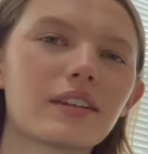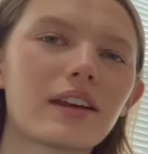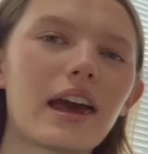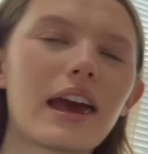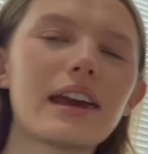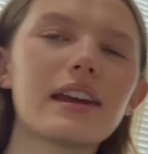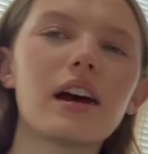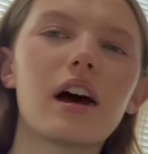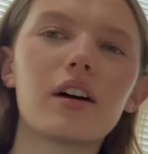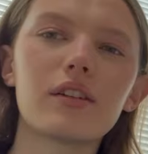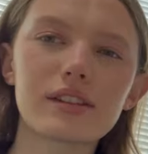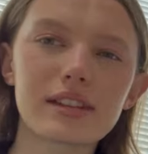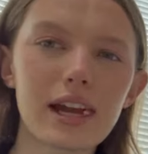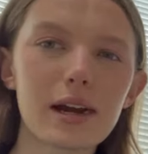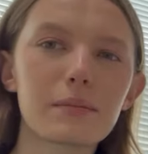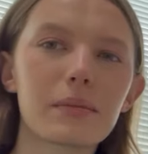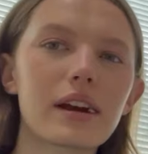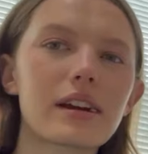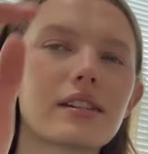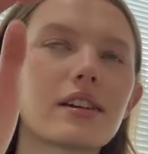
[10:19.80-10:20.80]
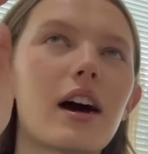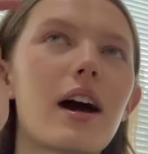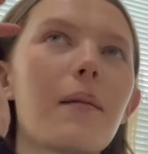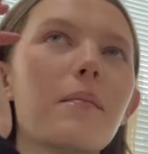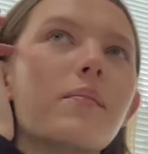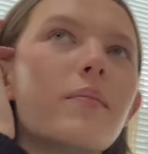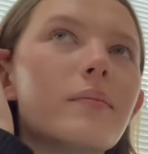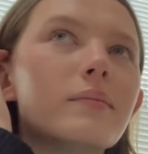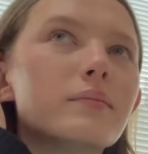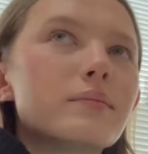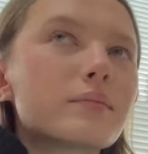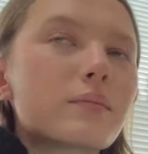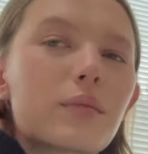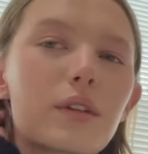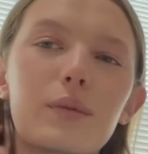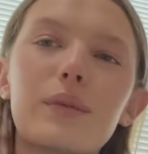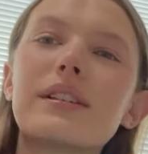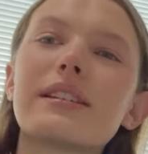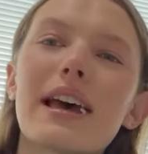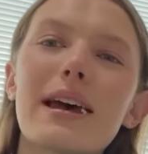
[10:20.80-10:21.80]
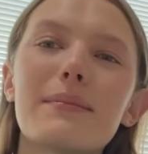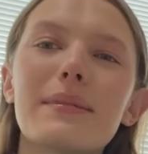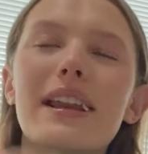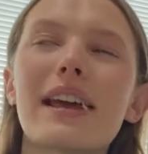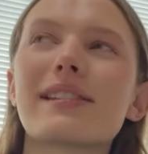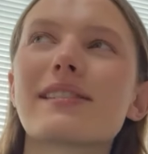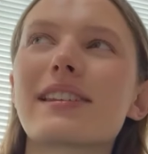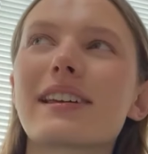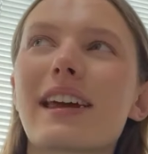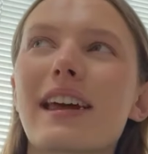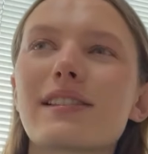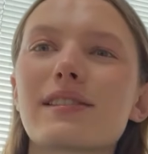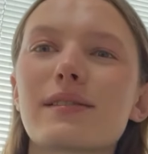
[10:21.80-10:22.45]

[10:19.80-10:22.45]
Hey y'all, it's now break time. We're into M&S to get